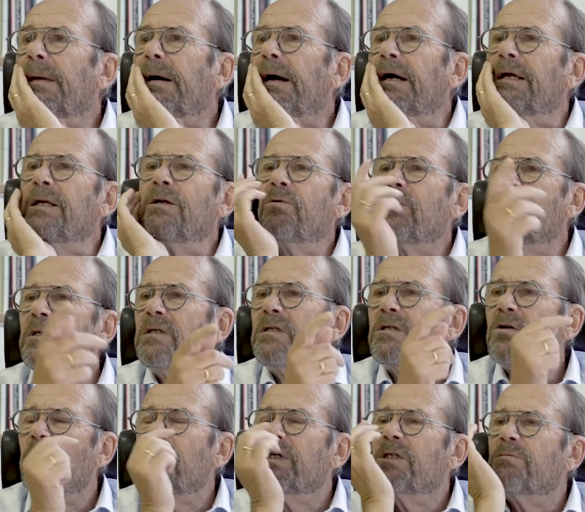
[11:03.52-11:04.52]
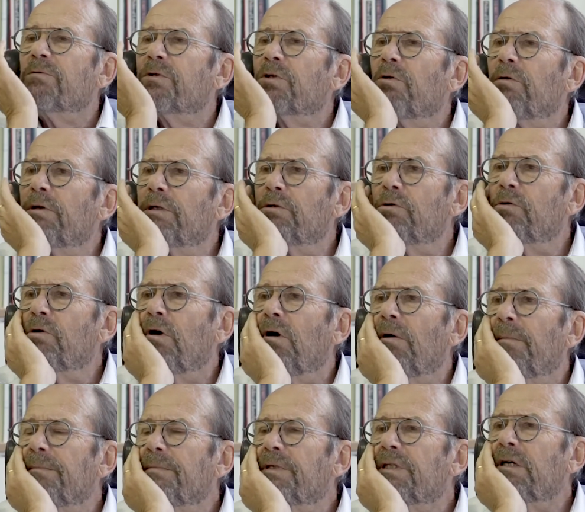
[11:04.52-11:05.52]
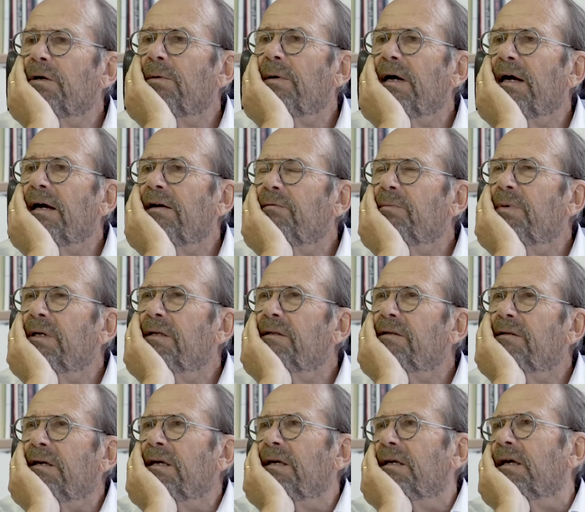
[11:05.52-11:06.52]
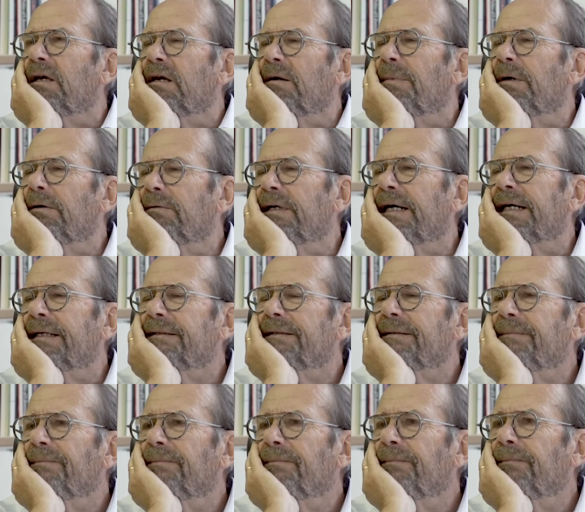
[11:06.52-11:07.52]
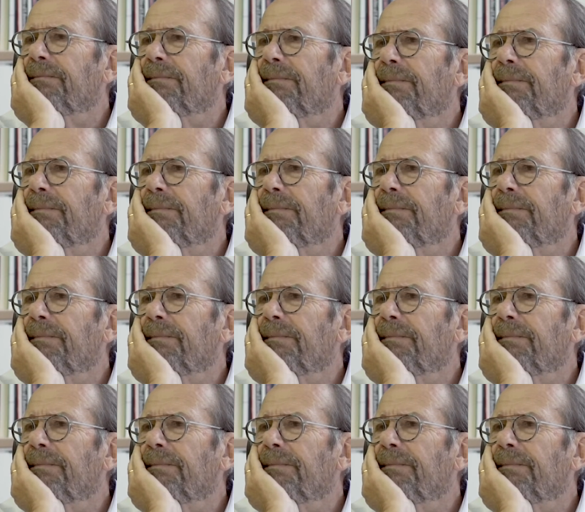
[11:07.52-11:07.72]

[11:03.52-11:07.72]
I knew that this question was going to come, so I have been thinking about that. Mm-hmm.